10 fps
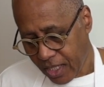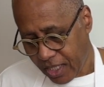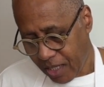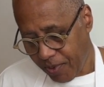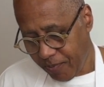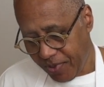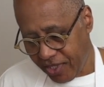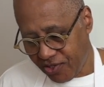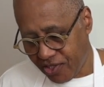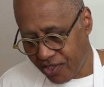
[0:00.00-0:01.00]
a couple of
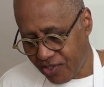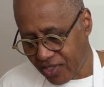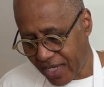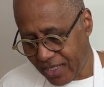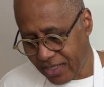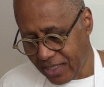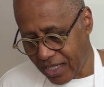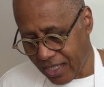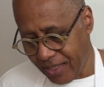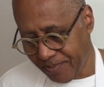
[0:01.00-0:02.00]
pieces at a
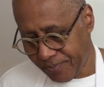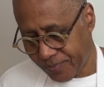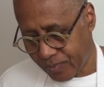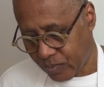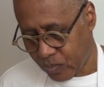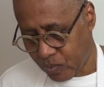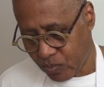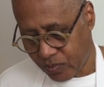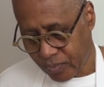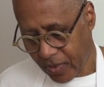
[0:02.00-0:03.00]
time
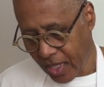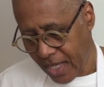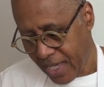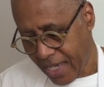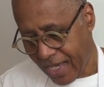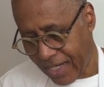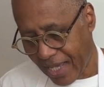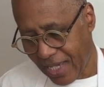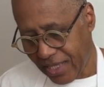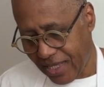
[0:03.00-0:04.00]
and
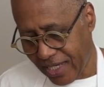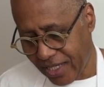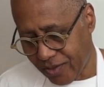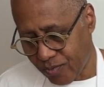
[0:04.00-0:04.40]
add that